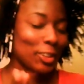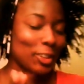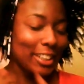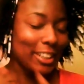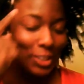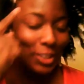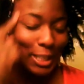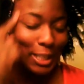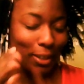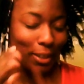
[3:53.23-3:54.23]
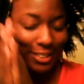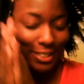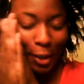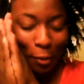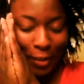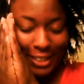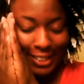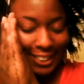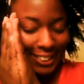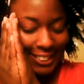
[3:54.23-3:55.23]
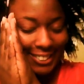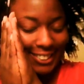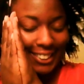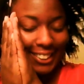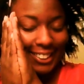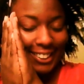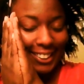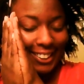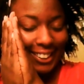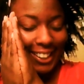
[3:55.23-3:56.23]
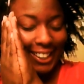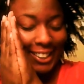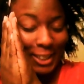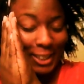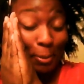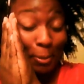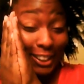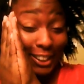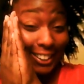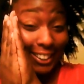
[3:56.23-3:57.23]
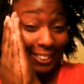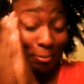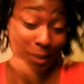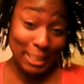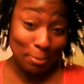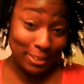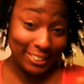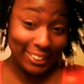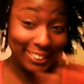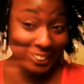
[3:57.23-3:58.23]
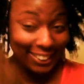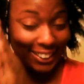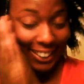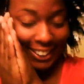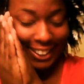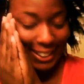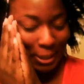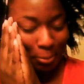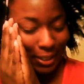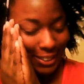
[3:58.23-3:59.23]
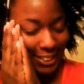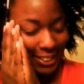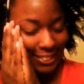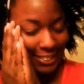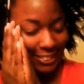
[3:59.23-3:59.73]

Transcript: So you're literally just sleeping on the side of your face like this, and your sleep is good. My sleep is good. And I sleep like this.